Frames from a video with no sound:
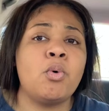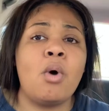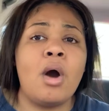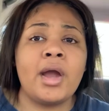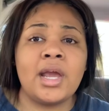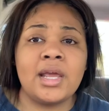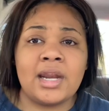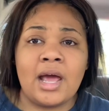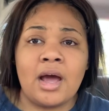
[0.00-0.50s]

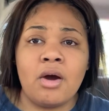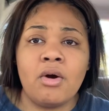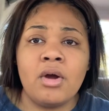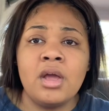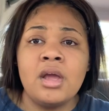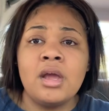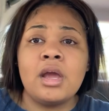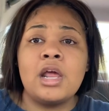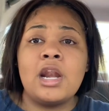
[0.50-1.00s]
walking out,
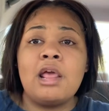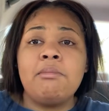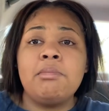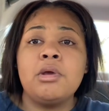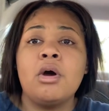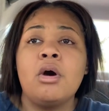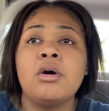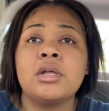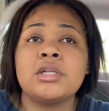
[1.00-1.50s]
and they'd be,
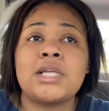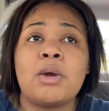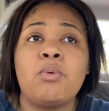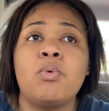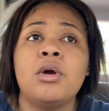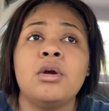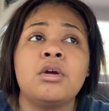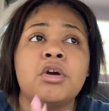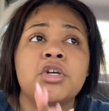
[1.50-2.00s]
it's like
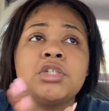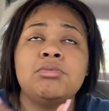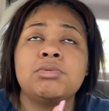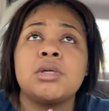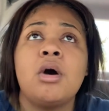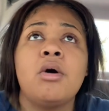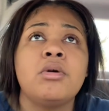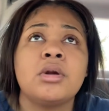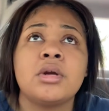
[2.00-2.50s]
one girl, she was
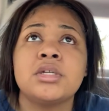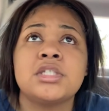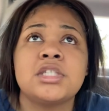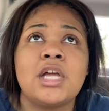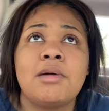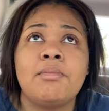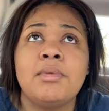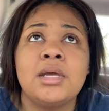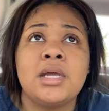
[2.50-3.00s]
holding her
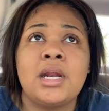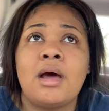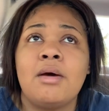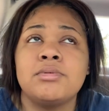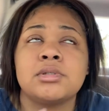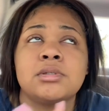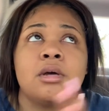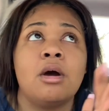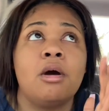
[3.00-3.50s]
stomach, and I
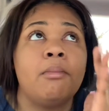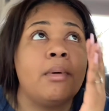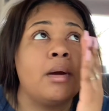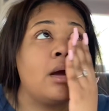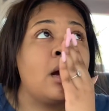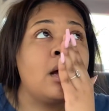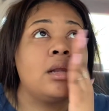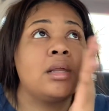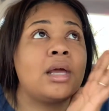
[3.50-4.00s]
was just like, oh my
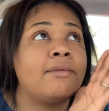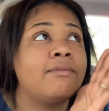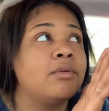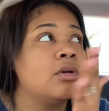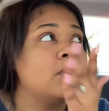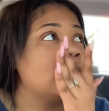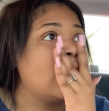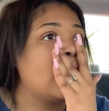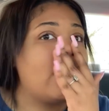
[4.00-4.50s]
god, like I
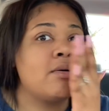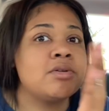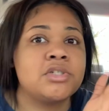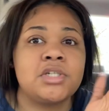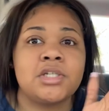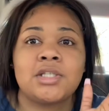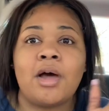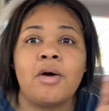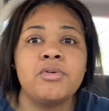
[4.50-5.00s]
felt like I
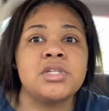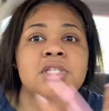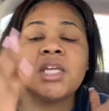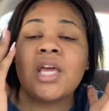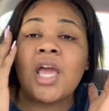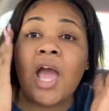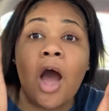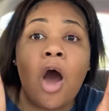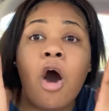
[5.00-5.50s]
was
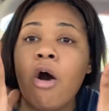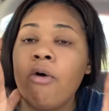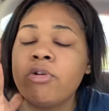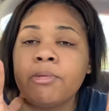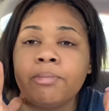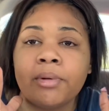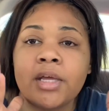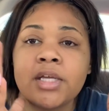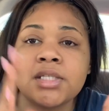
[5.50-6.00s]
all over
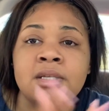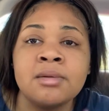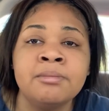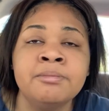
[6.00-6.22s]
the place.